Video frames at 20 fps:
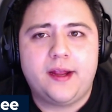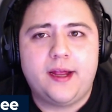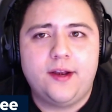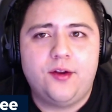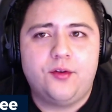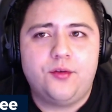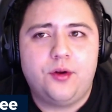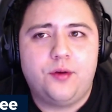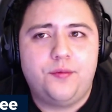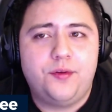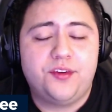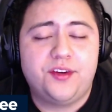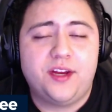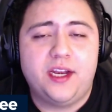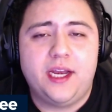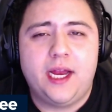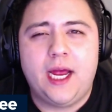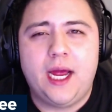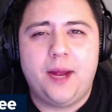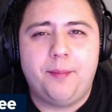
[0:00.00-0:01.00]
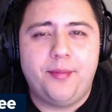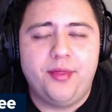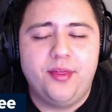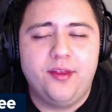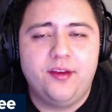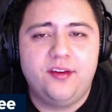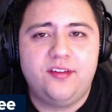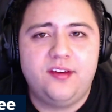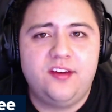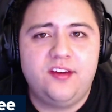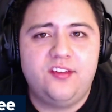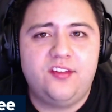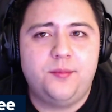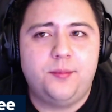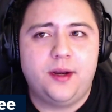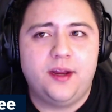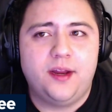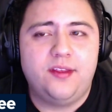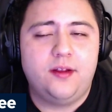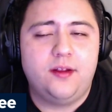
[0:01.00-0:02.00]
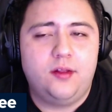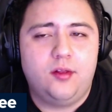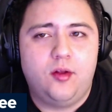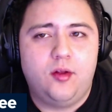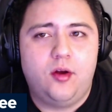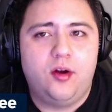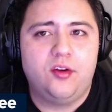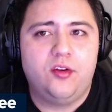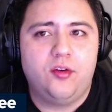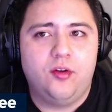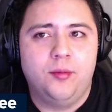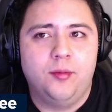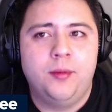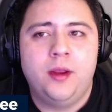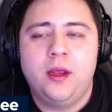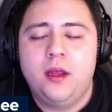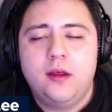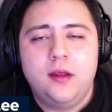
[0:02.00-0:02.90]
I don't know if it's going to happen this season, but I think long-term,